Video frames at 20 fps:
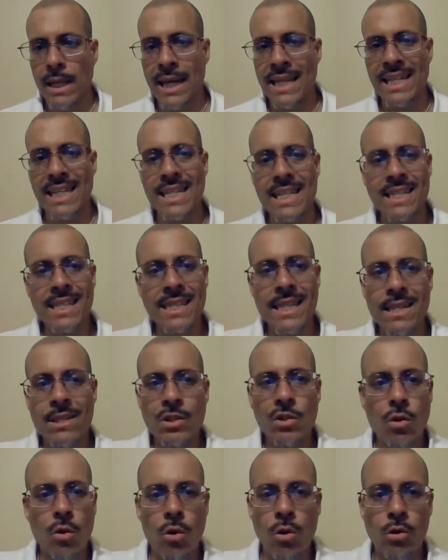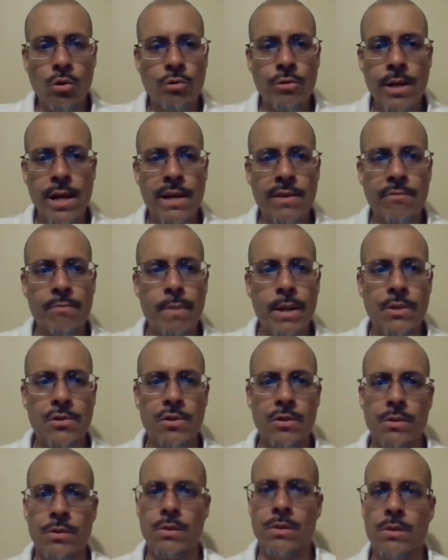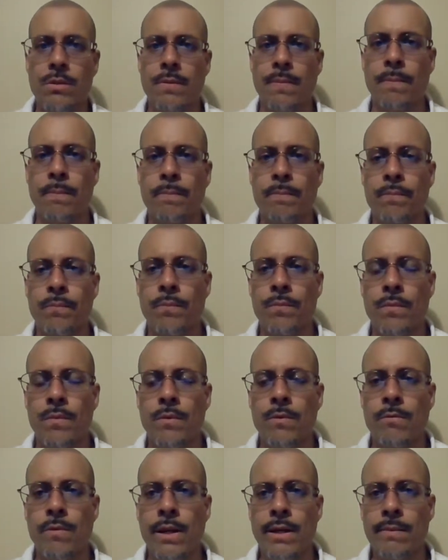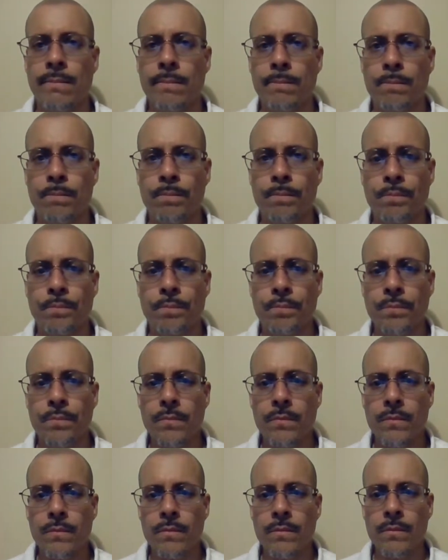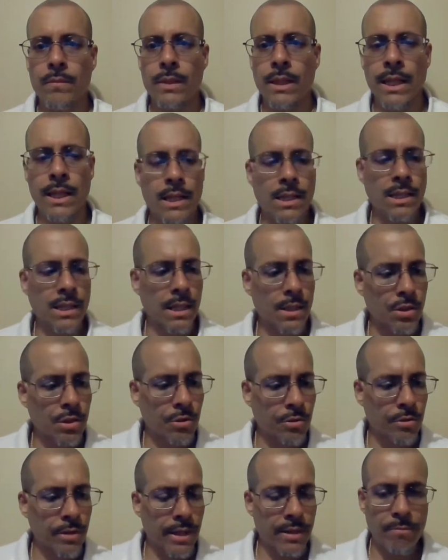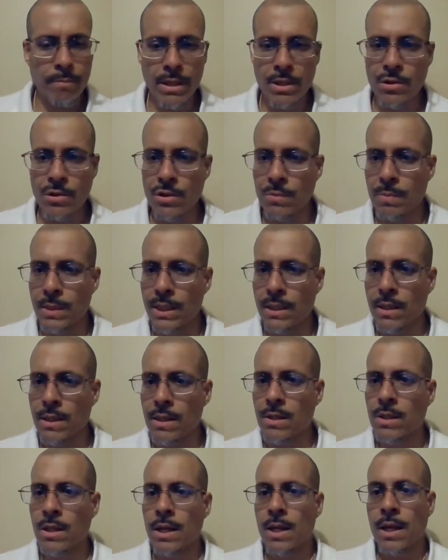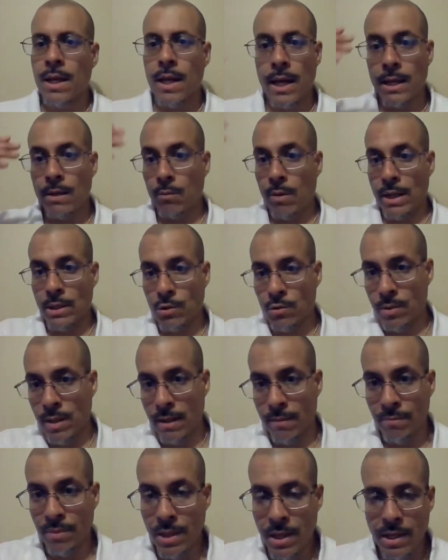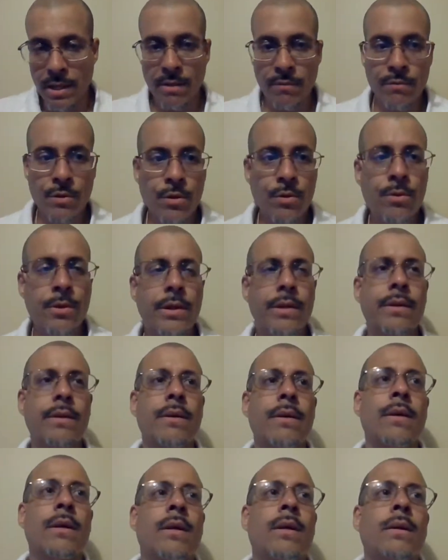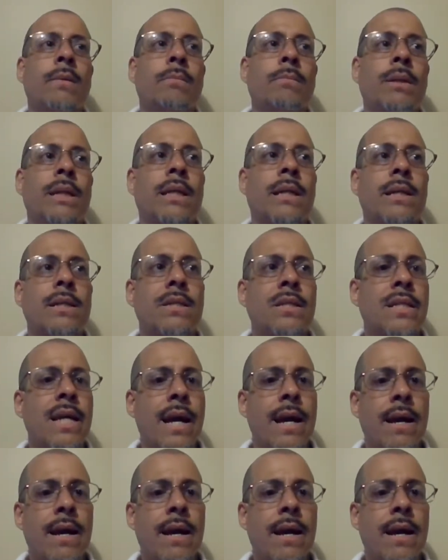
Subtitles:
it extends to all creative measures. Right? It extends to creative measures because, and I'm thinking of you here, because